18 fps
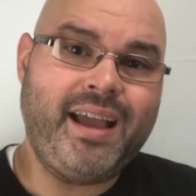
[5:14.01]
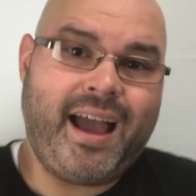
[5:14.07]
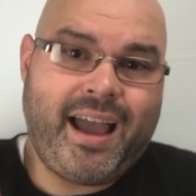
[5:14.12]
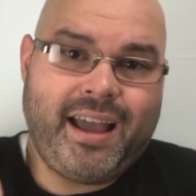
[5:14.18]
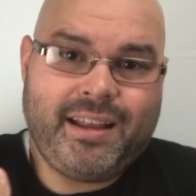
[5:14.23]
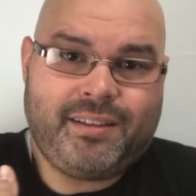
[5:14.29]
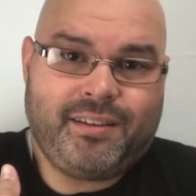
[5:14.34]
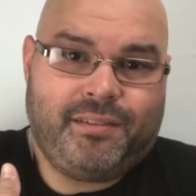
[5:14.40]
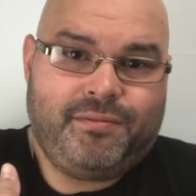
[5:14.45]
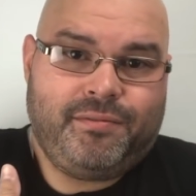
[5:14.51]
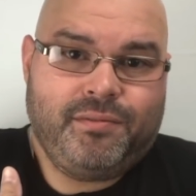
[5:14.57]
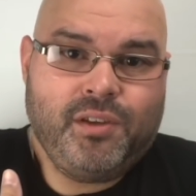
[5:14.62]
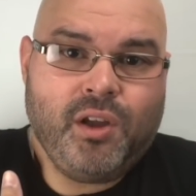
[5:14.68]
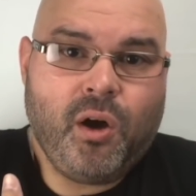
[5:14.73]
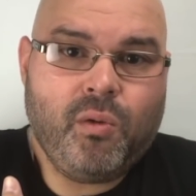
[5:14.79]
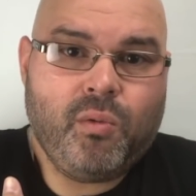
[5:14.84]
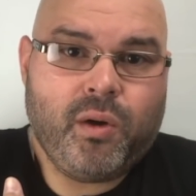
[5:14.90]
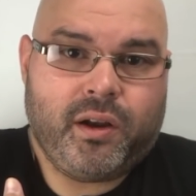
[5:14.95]
I had to
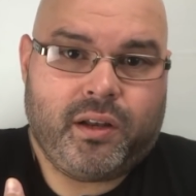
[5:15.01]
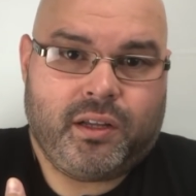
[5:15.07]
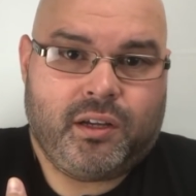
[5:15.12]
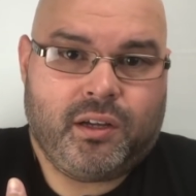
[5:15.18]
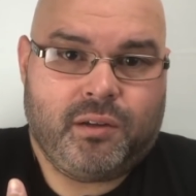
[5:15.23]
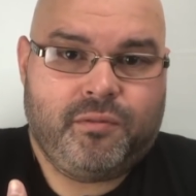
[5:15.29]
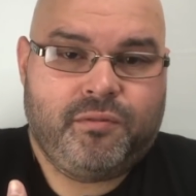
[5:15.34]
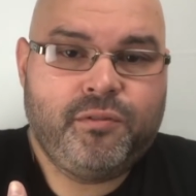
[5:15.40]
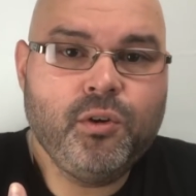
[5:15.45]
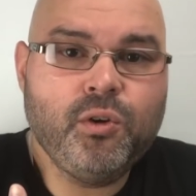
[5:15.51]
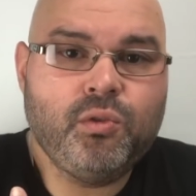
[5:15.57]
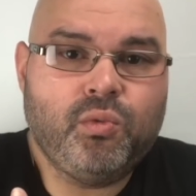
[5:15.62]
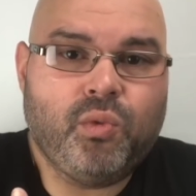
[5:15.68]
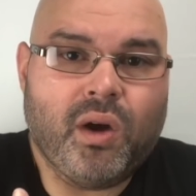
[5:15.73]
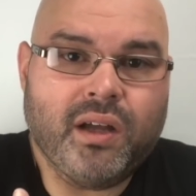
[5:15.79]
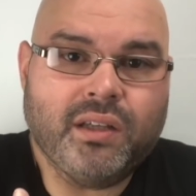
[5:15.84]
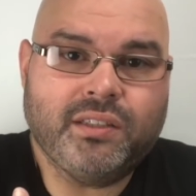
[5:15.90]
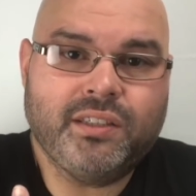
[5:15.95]
know where the good food
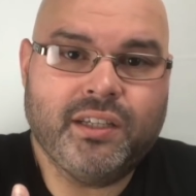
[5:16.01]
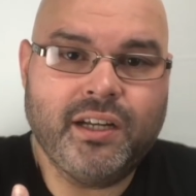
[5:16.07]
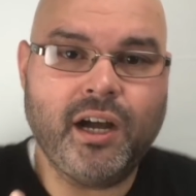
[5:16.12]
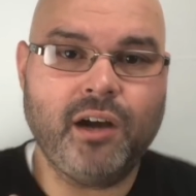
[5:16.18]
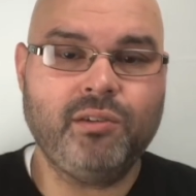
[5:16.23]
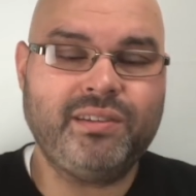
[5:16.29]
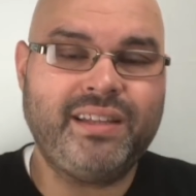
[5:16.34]
was, you know?